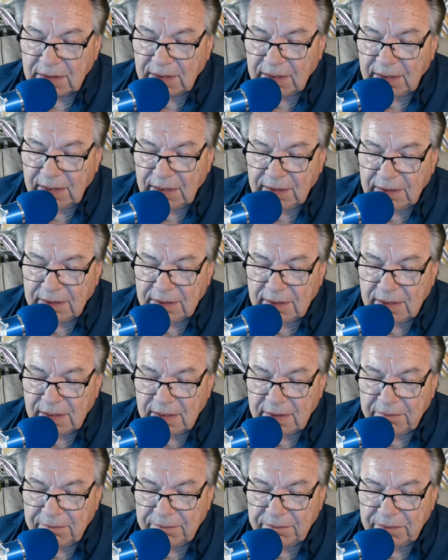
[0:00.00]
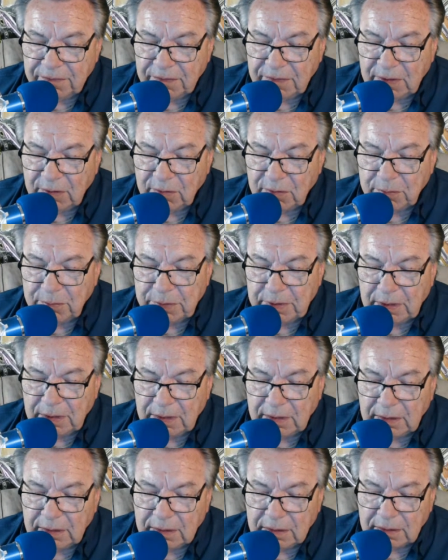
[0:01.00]
and they were
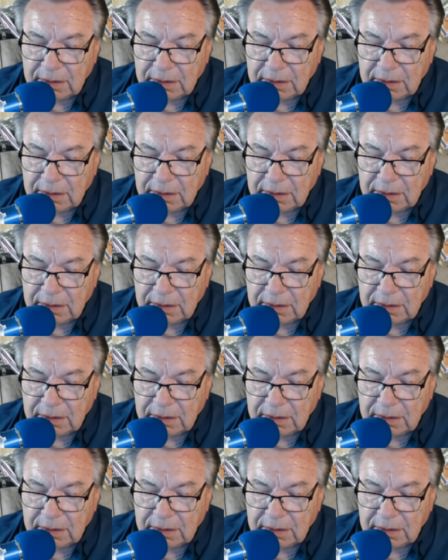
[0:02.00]
billet,